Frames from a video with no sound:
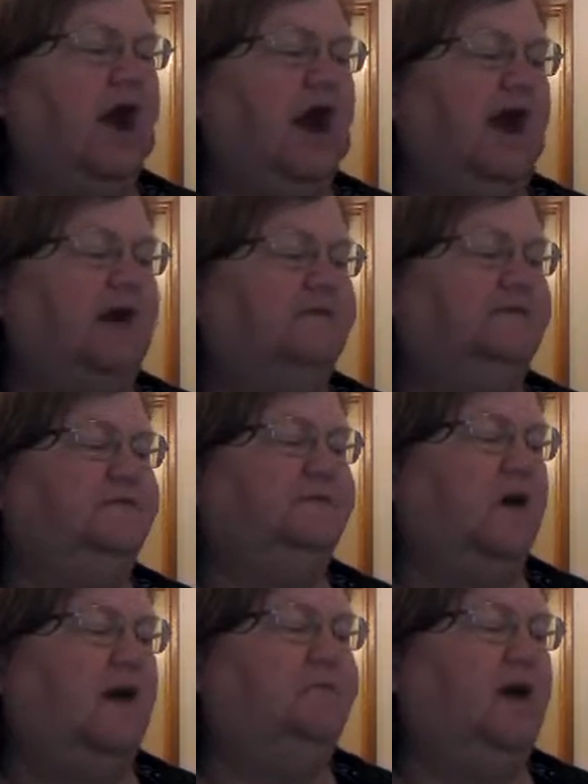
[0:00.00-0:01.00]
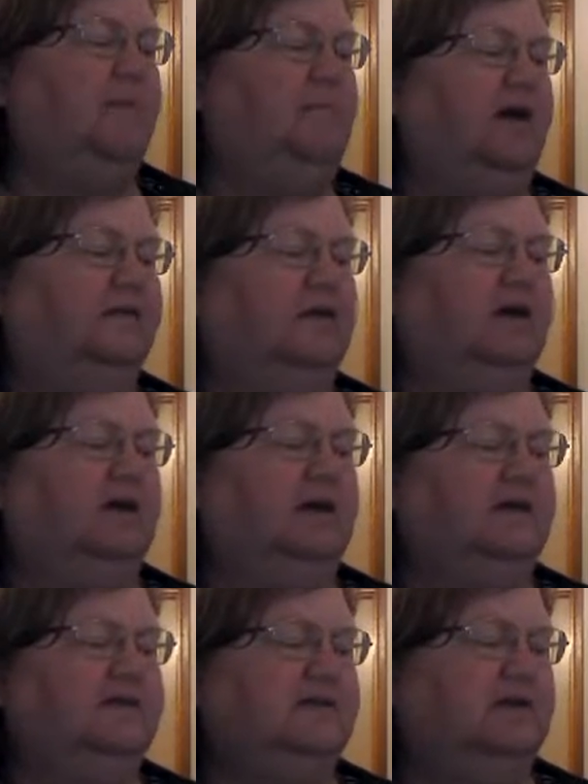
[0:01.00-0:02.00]
I have to find my mother,
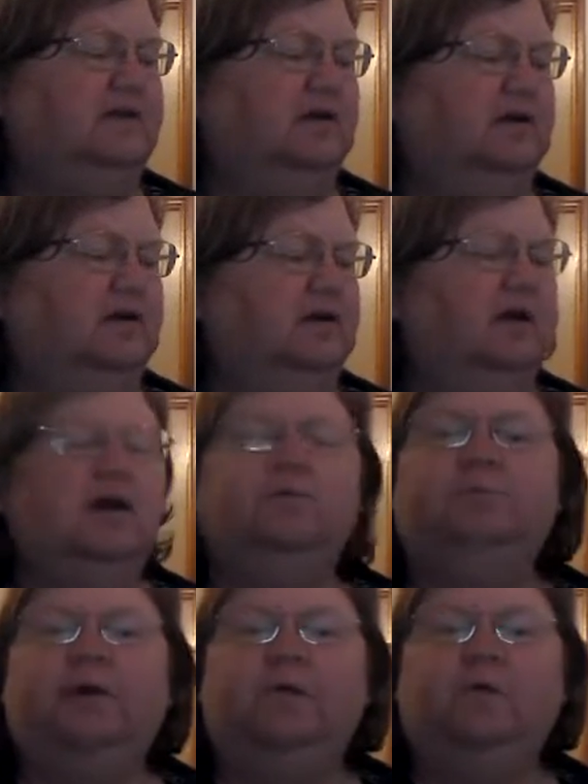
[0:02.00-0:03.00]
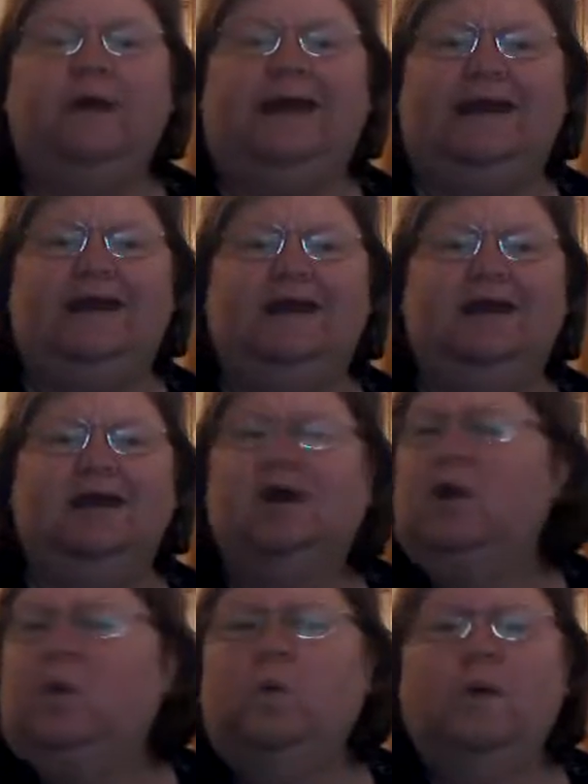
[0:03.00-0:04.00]
he said. But where?
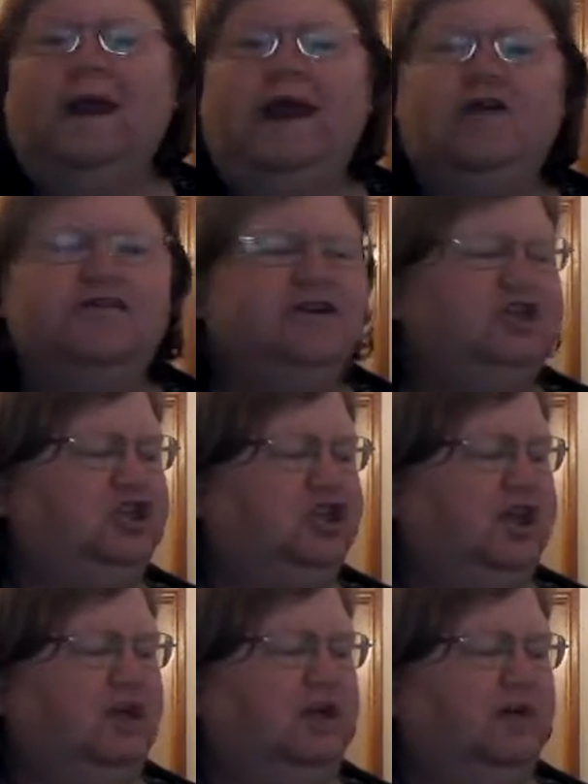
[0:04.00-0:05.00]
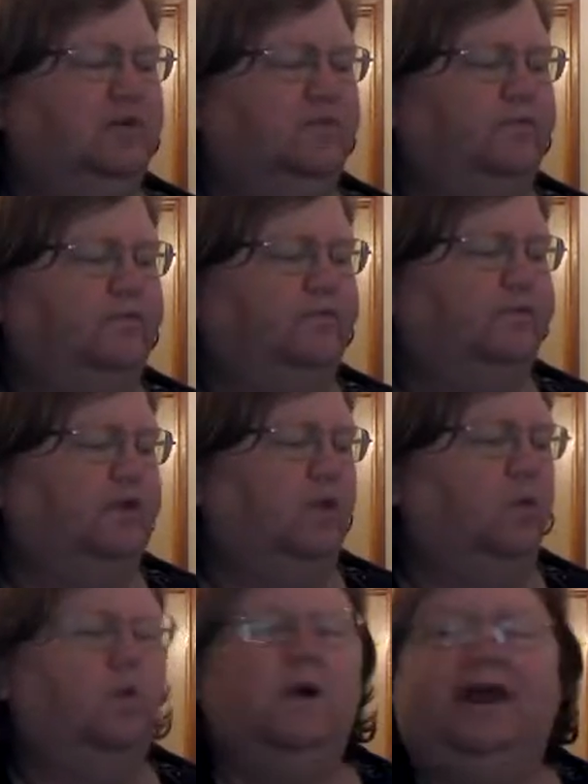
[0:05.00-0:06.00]
Where is she?
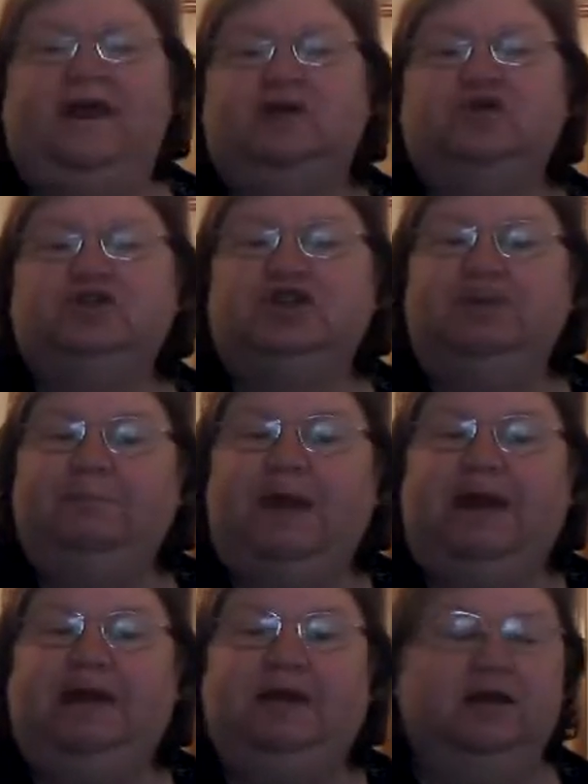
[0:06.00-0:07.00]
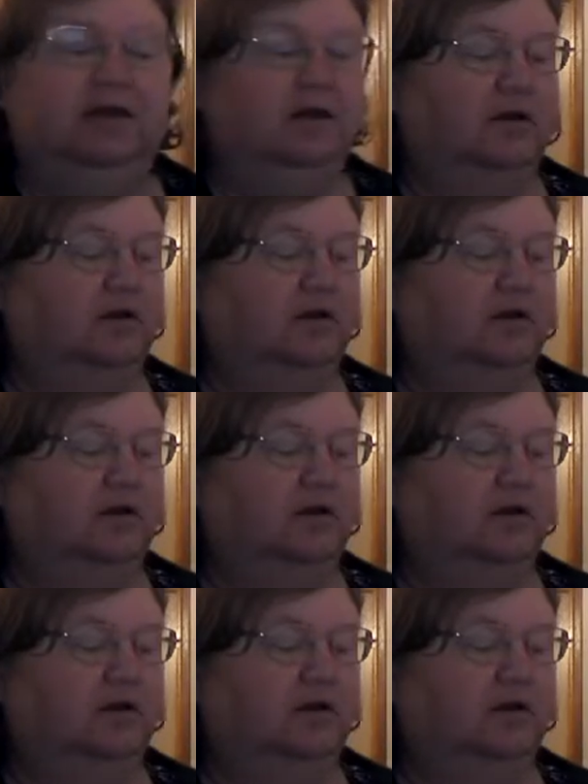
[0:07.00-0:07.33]
Where could she be?